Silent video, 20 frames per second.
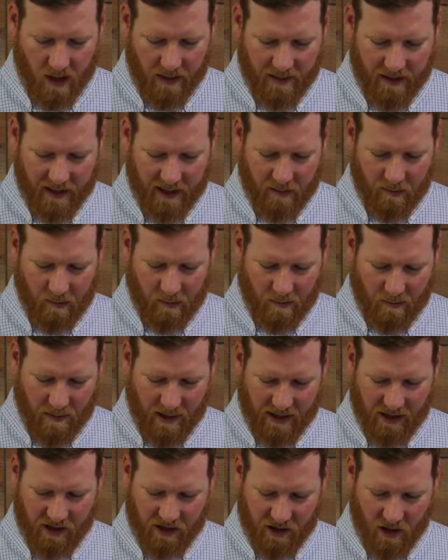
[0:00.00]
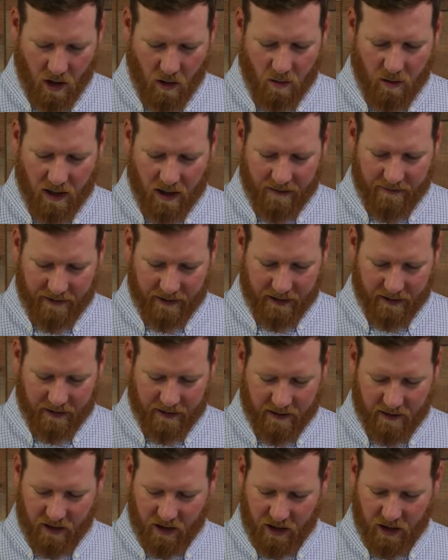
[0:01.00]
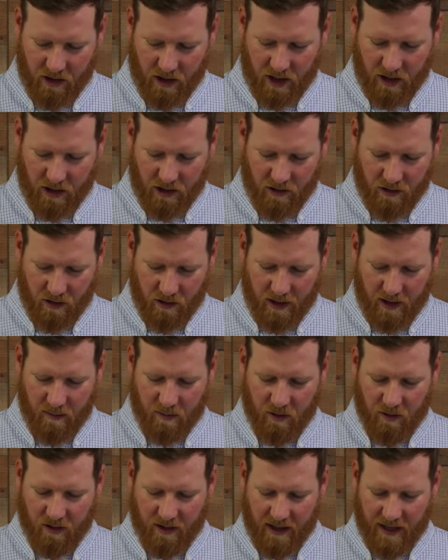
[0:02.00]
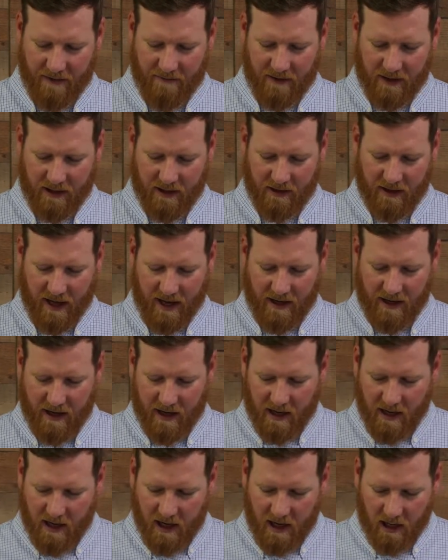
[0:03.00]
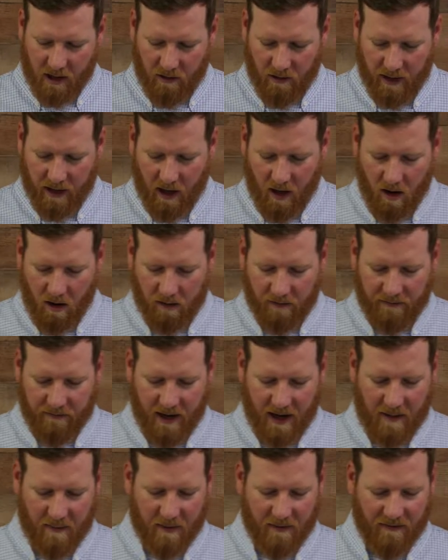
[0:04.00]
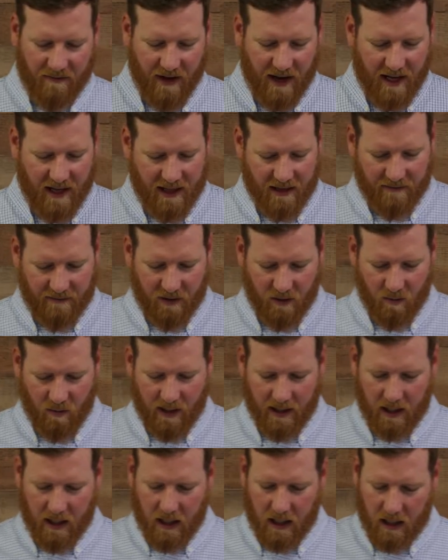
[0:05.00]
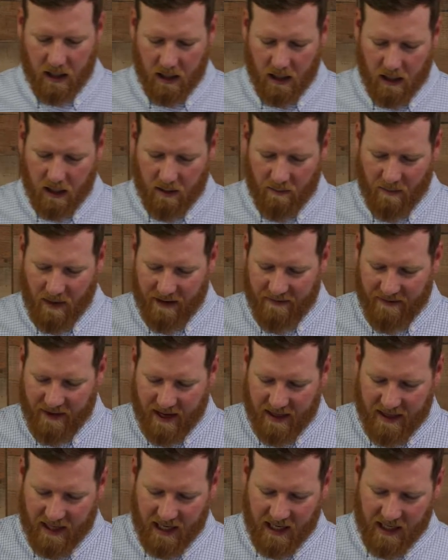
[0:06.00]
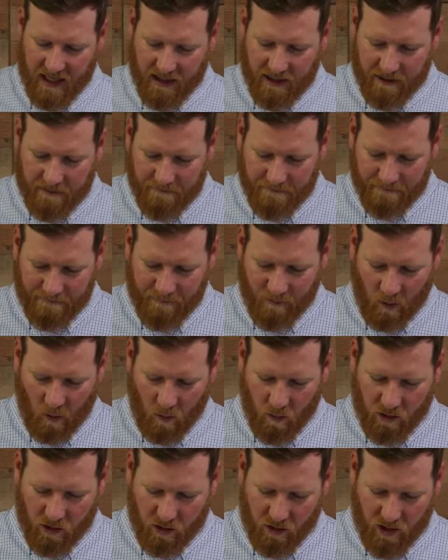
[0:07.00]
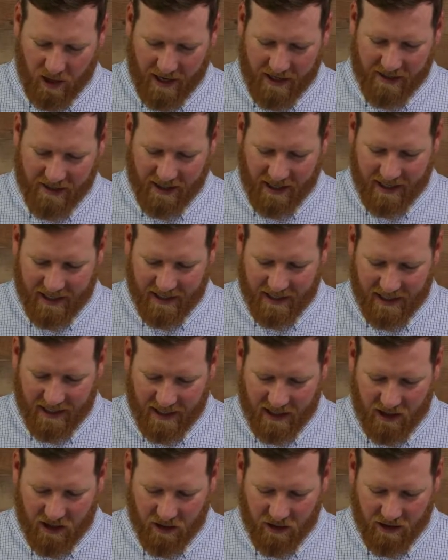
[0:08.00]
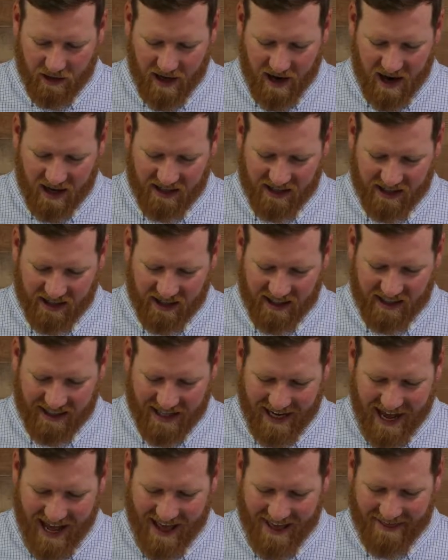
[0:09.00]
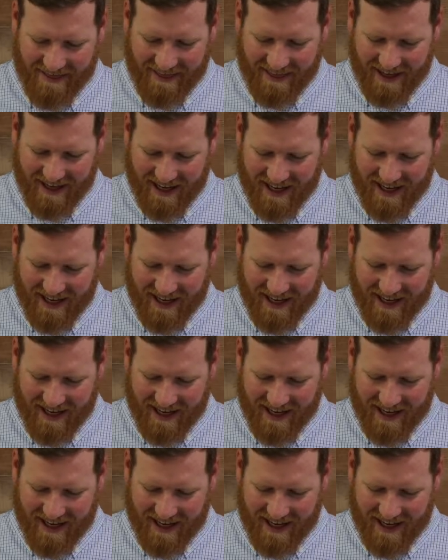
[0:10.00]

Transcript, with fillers: that he makes note of here. As you know, Hebrews 11 is that great hall of fame of faith, if you will. By faith, Enoch was translated that he should not see death